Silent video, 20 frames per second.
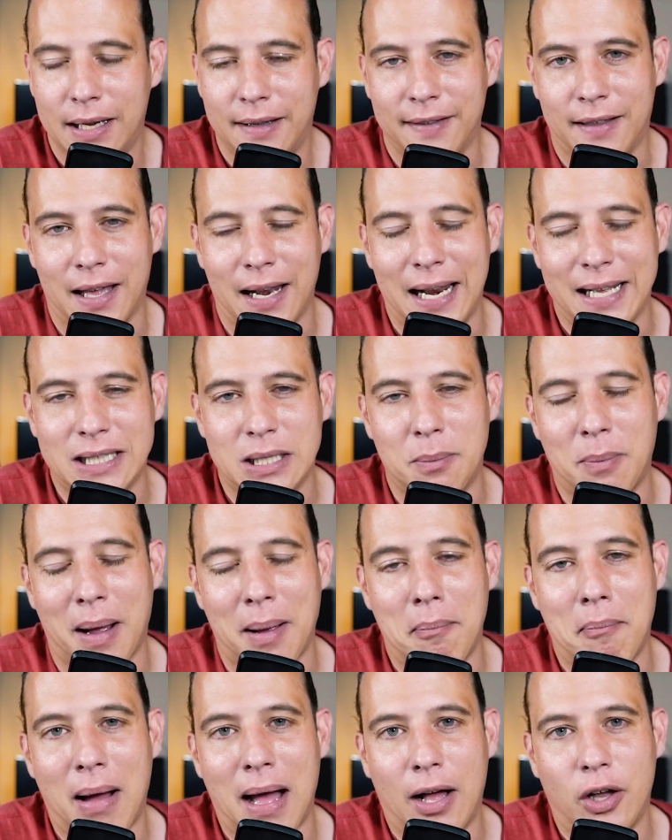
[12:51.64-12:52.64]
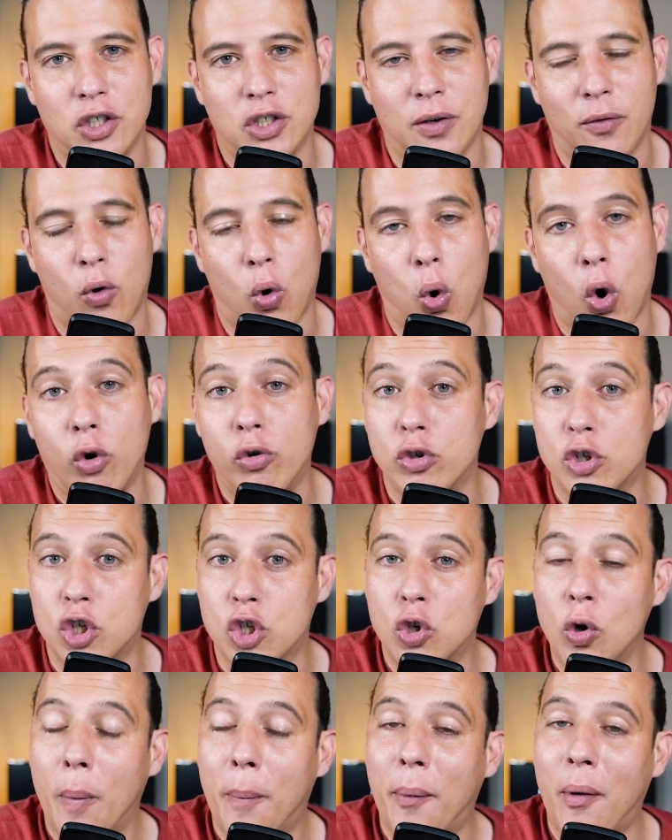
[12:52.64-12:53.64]
connected by miles of, quote,
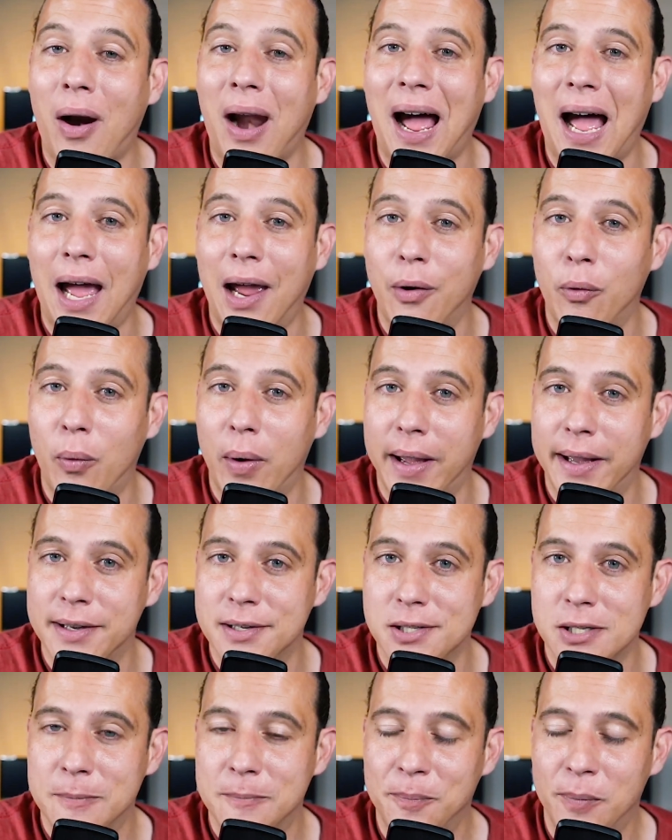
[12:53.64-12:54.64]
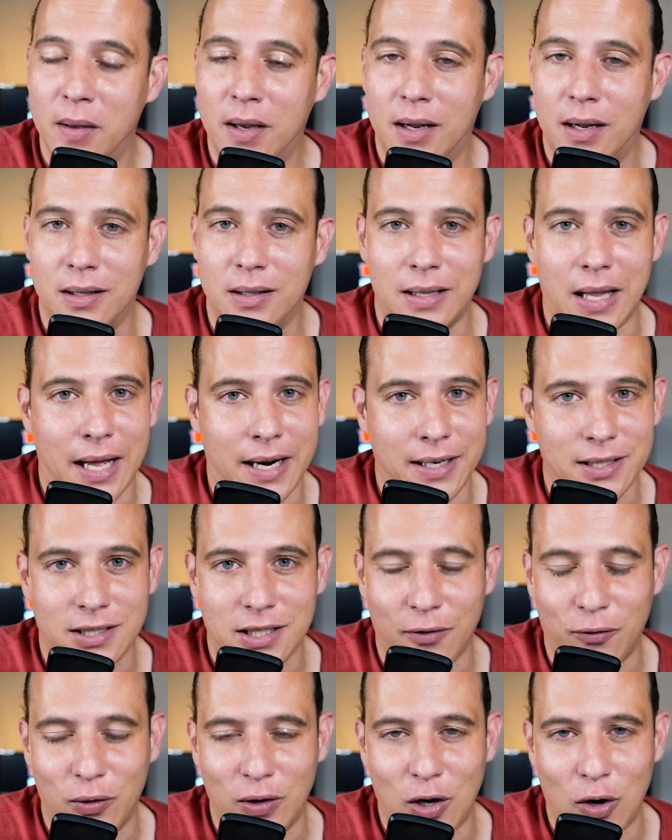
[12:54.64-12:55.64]
super highways. A lot of
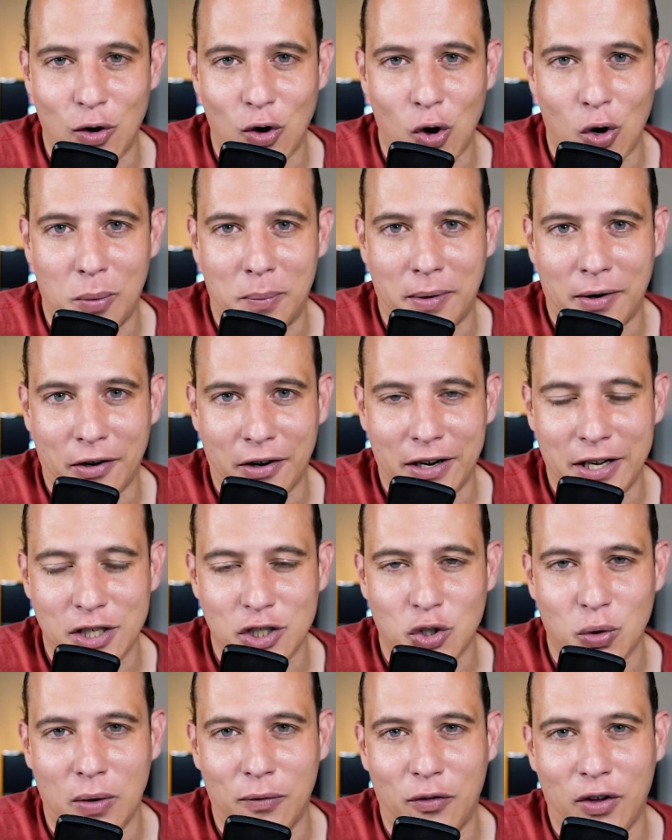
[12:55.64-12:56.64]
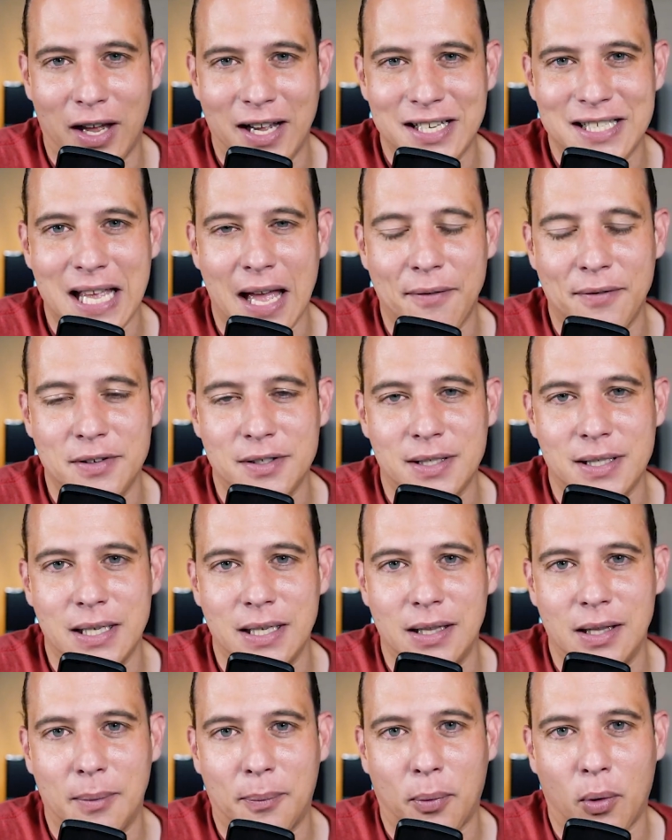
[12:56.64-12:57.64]
stuff we don't know about our history. If you guys haven't
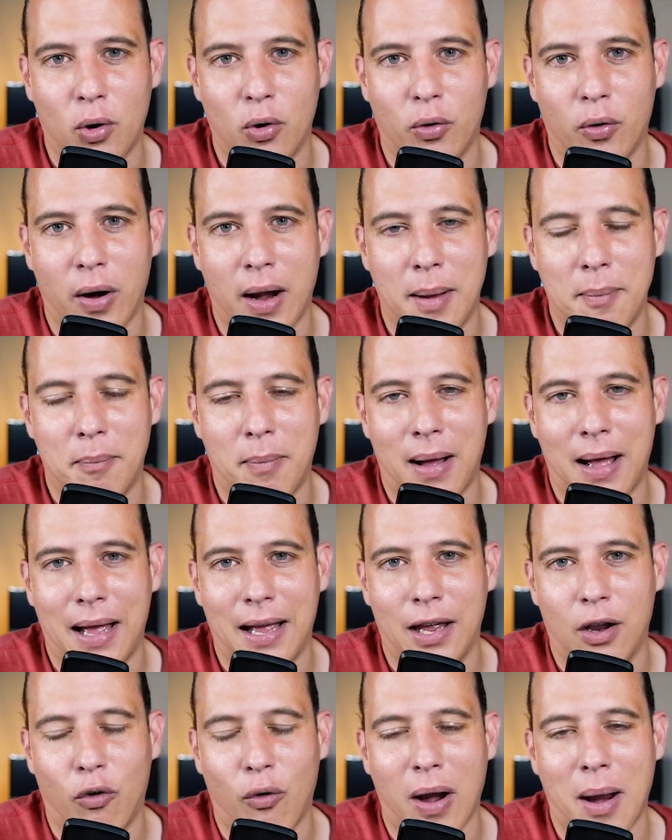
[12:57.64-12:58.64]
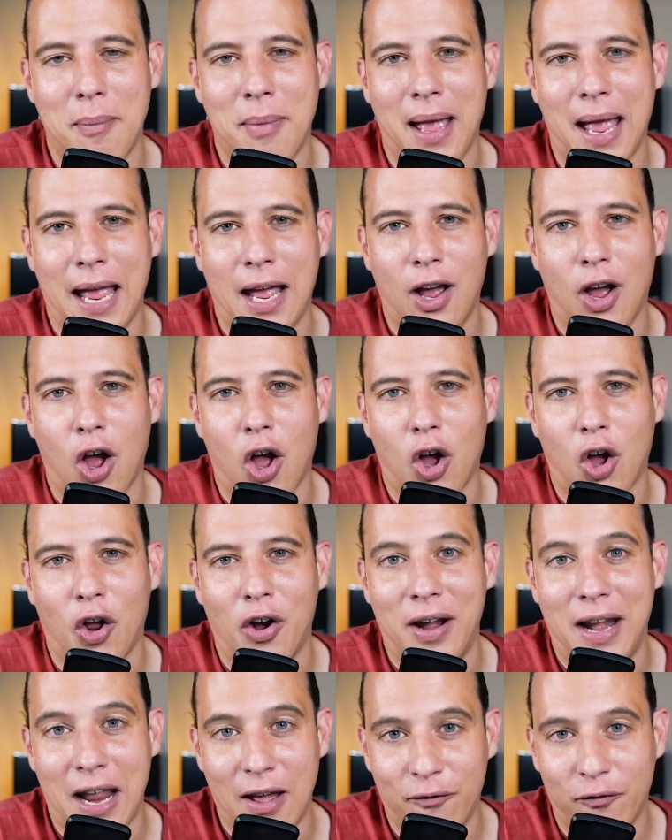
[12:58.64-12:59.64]
seen the program by Graham Hancock on
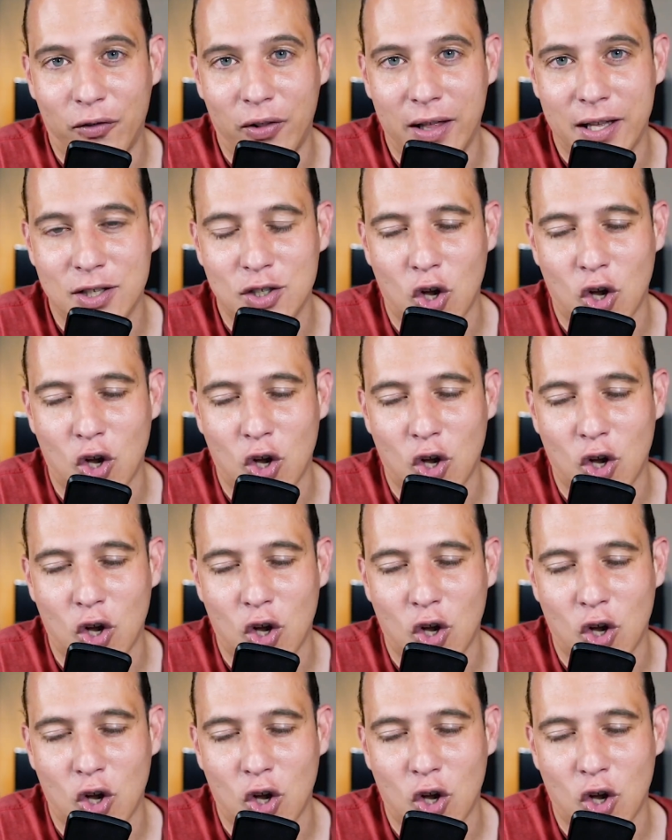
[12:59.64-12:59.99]
Netflix